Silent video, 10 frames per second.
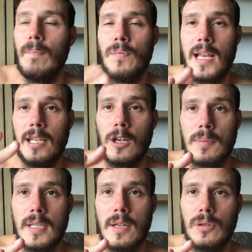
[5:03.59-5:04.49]
That'll help
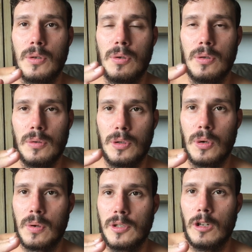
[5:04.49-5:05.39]
set your
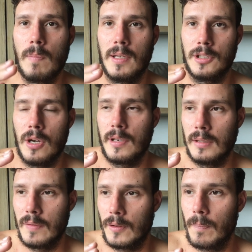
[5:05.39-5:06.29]
cortisol melatonin
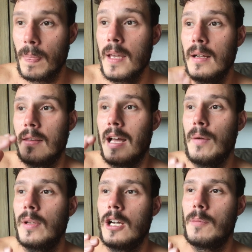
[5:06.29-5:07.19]
level. that
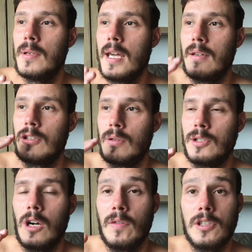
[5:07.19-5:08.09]
will help you get into
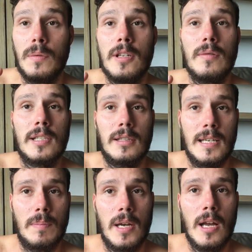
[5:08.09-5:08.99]
autophagy when you're
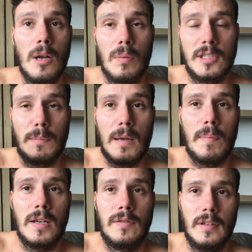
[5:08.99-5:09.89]
asleep. What's the main
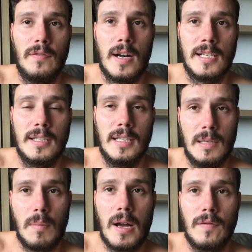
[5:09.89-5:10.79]
benefit of fasting,
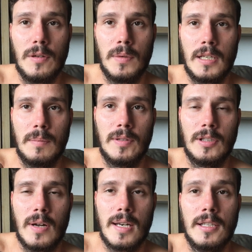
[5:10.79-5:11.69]
in my view, when it comes to
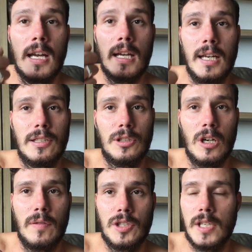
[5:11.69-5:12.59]
tinnitus? It's
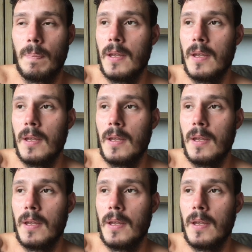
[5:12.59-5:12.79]
autophagy.